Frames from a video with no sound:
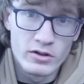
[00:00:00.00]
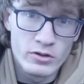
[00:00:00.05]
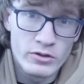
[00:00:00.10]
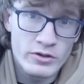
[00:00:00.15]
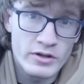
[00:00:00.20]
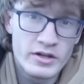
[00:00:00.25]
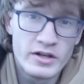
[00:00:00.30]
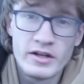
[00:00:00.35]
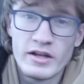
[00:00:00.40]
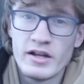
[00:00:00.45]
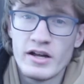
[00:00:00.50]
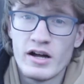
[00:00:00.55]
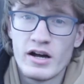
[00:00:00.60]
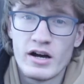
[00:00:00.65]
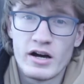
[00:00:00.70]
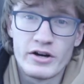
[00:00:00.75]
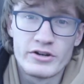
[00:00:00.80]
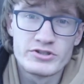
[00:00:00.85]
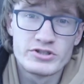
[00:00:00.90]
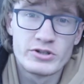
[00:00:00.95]
look,
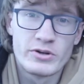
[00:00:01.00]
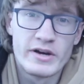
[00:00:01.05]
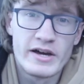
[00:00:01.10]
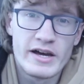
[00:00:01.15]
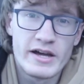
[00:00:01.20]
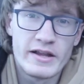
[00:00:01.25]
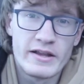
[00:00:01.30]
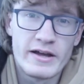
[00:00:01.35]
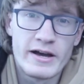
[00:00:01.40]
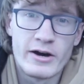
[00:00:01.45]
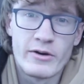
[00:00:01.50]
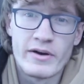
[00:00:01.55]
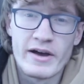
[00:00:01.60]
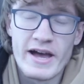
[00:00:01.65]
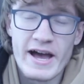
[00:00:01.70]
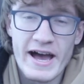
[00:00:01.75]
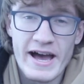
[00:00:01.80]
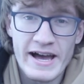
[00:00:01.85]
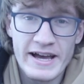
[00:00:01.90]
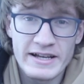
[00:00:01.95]
also hated how I
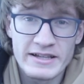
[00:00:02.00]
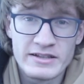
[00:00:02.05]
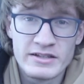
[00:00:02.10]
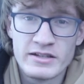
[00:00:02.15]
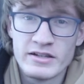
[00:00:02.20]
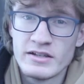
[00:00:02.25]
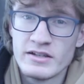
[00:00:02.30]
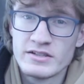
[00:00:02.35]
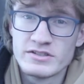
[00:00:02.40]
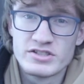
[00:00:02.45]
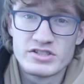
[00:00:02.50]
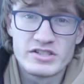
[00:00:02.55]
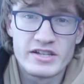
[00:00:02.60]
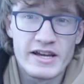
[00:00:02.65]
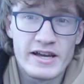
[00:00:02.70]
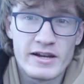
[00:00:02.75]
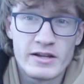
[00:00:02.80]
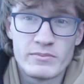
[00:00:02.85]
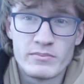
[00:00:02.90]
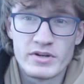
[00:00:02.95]
act, just
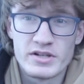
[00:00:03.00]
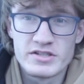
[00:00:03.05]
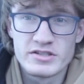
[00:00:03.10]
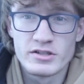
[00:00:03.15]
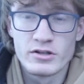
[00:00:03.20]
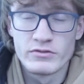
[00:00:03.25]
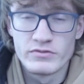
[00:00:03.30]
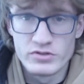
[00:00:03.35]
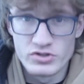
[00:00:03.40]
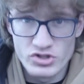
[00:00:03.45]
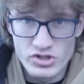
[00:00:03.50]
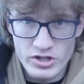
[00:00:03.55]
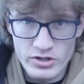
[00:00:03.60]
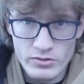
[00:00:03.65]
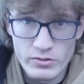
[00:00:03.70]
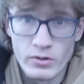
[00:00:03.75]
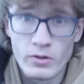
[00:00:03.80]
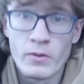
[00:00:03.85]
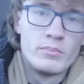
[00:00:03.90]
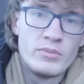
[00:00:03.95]
hated myself in
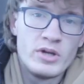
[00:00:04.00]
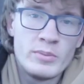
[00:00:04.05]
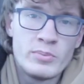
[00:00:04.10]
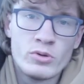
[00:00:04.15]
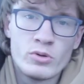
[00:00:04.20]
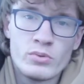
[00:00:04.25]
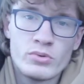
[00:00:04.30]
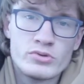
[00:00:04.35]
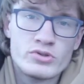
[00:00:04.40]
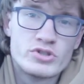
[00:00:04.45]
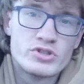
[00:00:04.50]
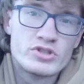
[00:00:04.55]
general. People would